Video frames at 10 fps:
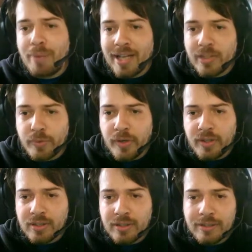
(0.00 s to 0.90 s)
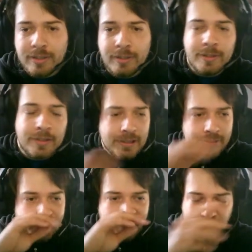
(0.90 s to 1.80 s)
password.
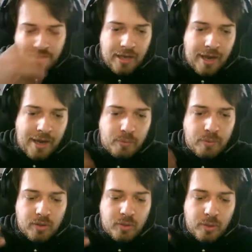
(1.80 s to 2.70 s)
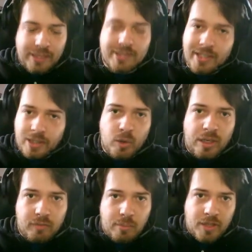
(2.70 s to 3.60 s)
We want to insert a new
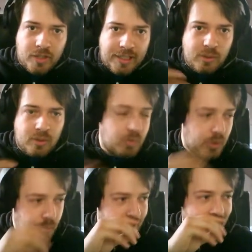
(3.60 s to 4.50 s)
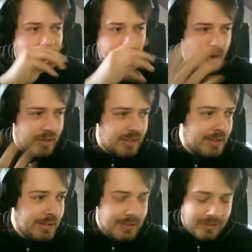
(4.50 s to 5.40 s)
information into the row password,
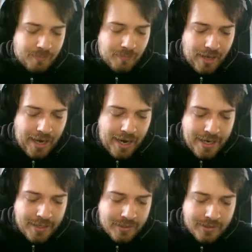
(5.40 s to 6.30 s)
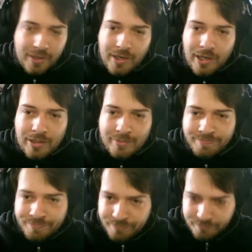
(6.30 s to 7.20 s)
and
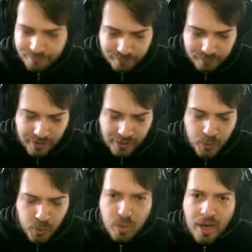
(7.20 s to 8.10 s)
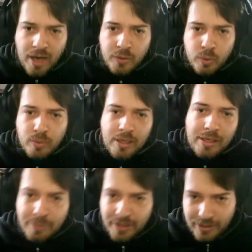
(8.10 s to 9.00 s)
the new value will
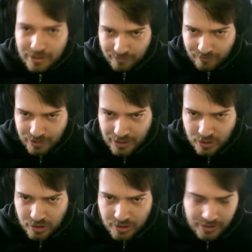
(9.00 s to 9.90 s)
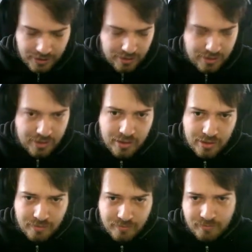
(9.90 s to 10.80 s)
be actually
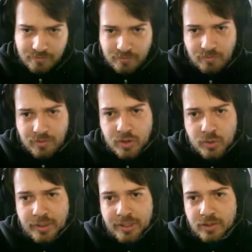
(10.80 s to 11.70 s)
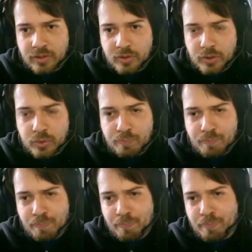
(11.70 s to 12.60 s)
string new
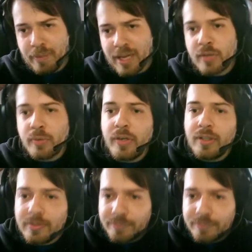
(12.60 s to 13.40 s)
password.